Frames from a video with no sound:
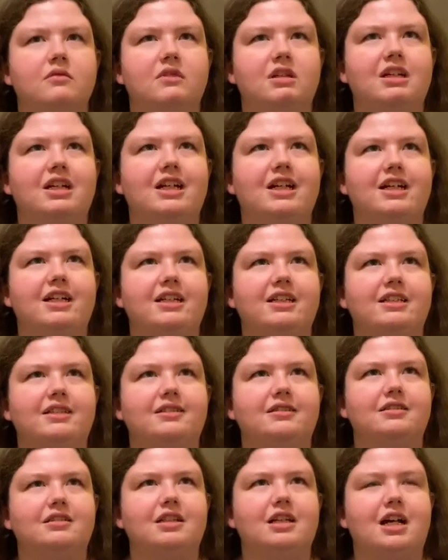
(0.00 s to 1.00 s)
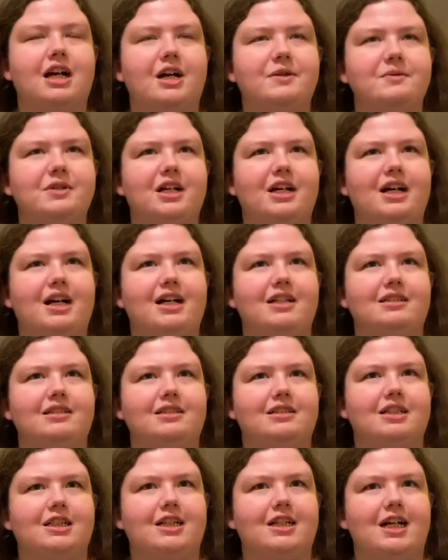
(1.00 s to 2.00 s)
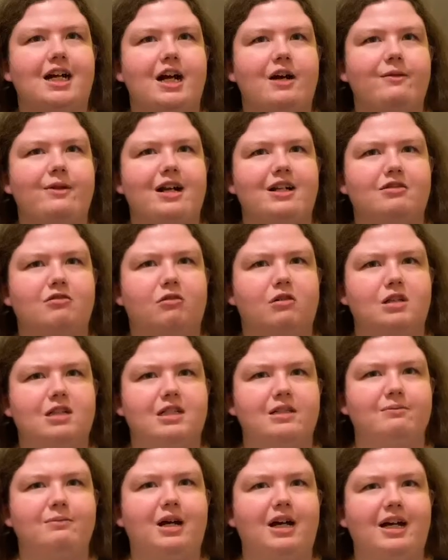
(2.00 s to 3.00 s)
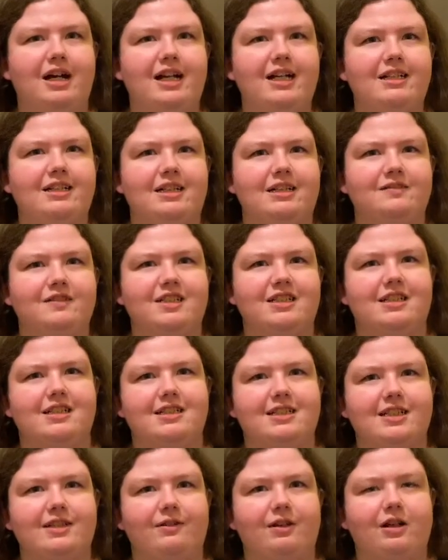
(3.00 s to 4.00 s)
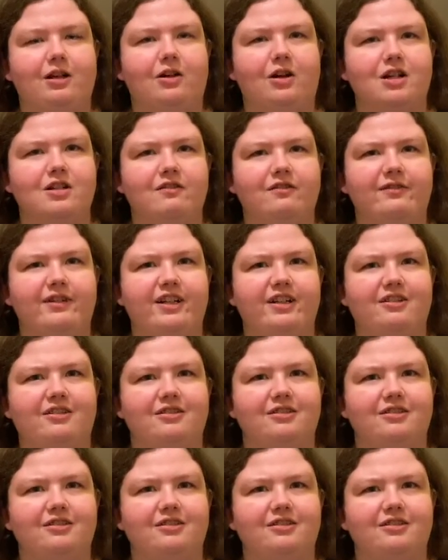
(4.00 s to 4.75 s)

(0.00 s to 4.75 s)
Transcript: And I'm not to have ask a question in mind, I'm just to see what the cards reveal.